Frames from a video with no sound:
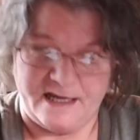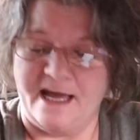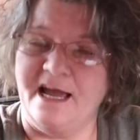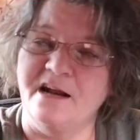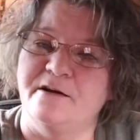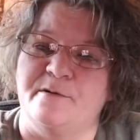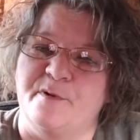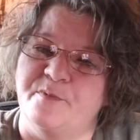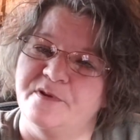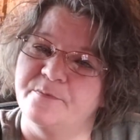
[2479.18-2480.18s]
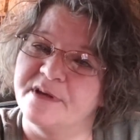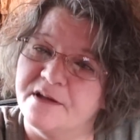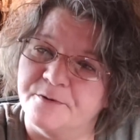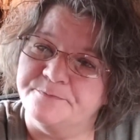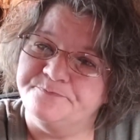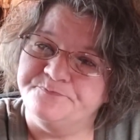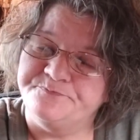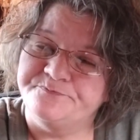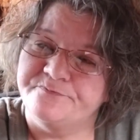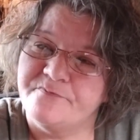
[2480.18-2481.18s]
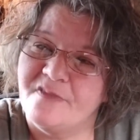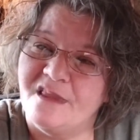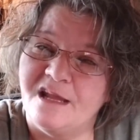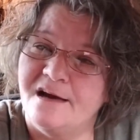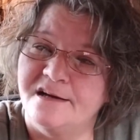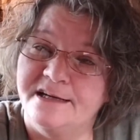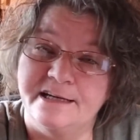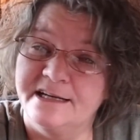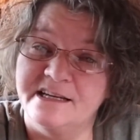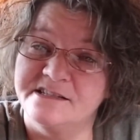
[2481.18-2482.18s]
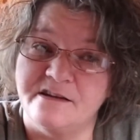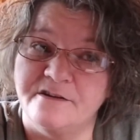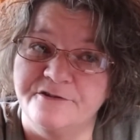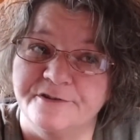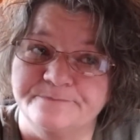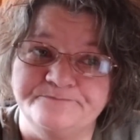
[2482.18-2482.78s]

I gotta come up with a meal. Niki's Cauldron.